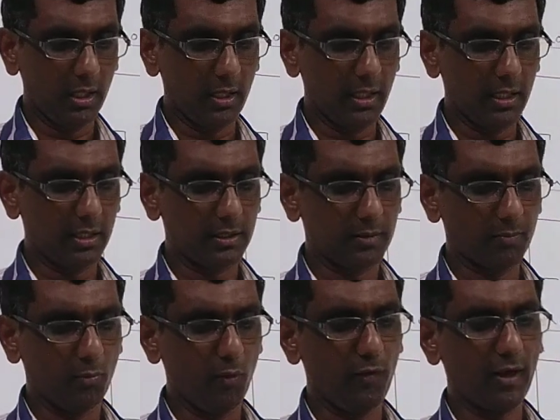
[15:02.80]
is
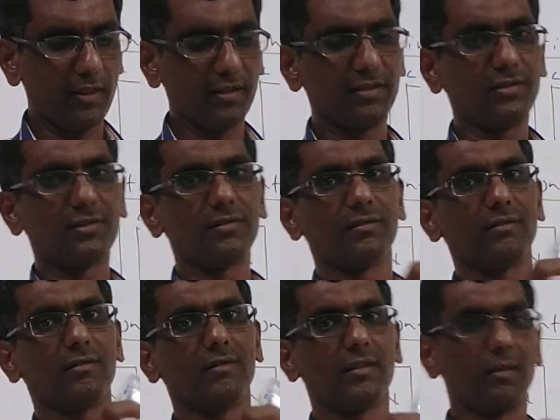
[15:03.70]
moved like this
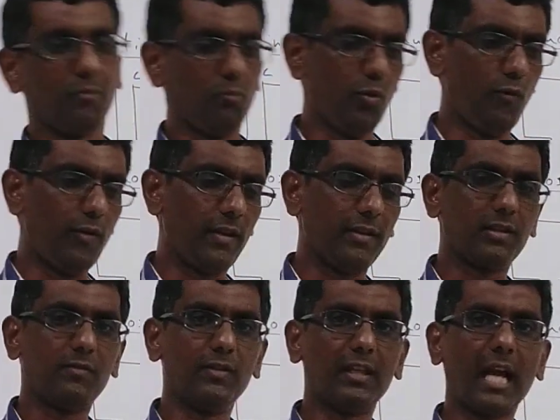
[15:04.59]

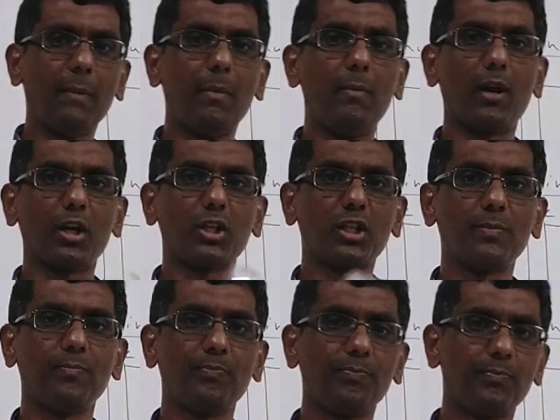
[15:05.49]
with carbon
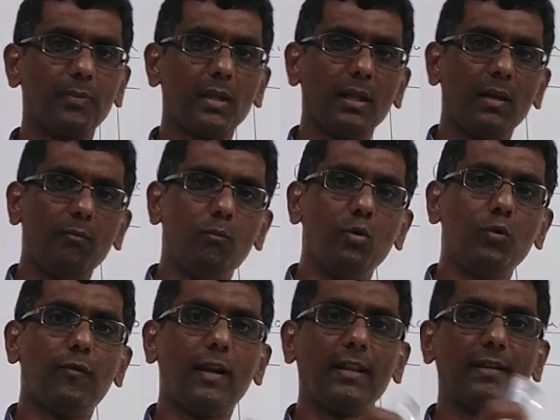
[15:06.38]
brush.
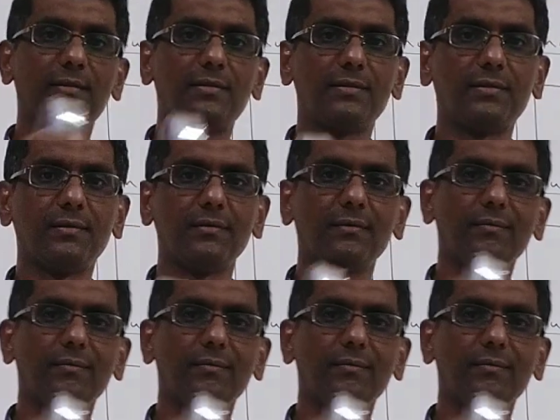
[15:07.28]
Move like this.